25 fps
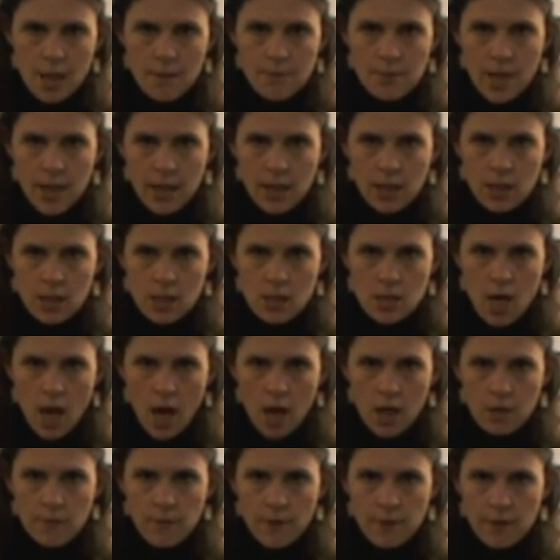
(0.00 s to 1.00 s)
I'm not going to
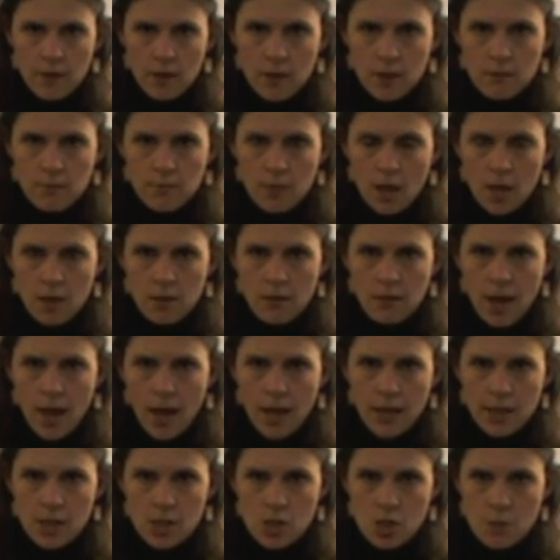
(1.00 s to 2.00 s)
talk about them a
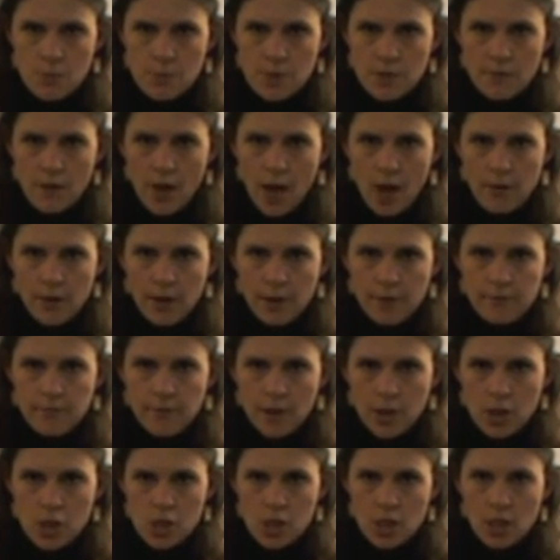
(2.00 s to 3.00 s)
lot in terms of how they
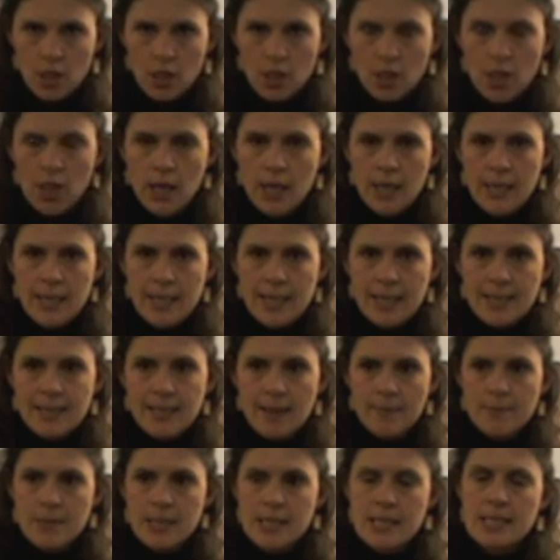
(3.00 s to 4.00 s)
function,
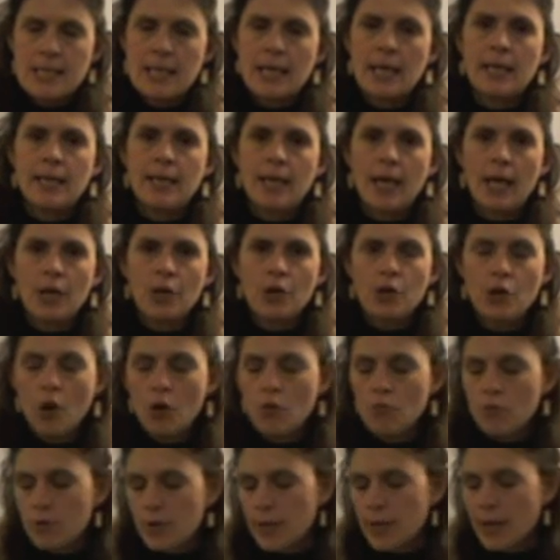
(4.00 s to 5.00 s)
except to say that you
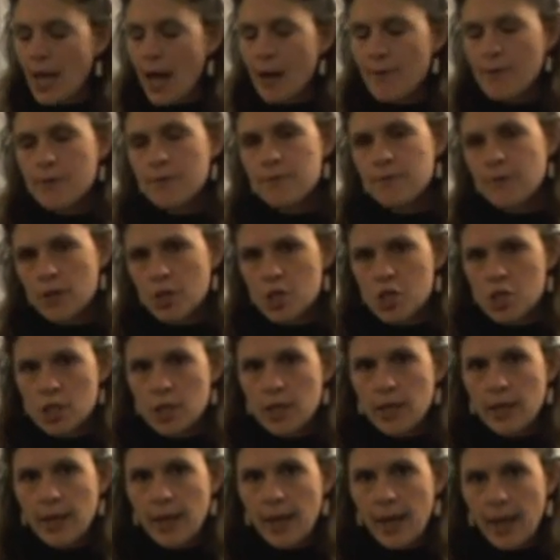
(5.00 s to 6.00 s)
don't really have a
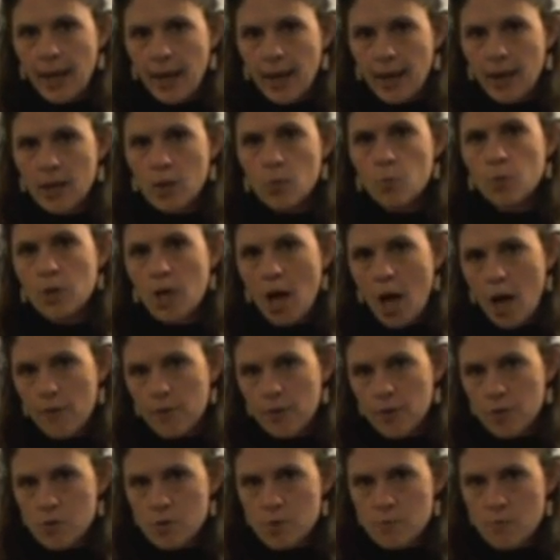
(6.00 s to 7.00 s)
functioning hand
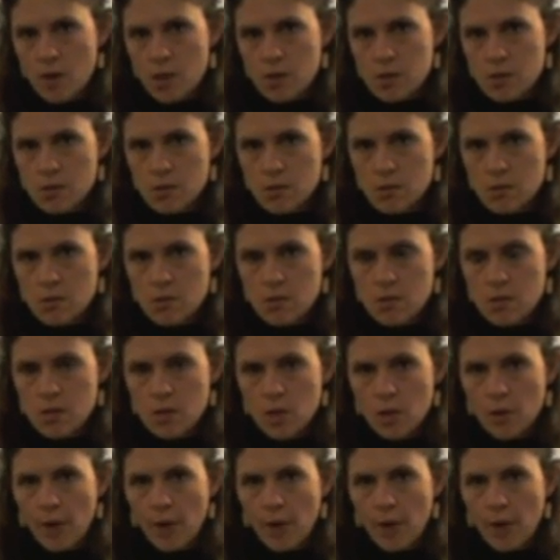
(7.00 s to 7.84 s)
without those muscles.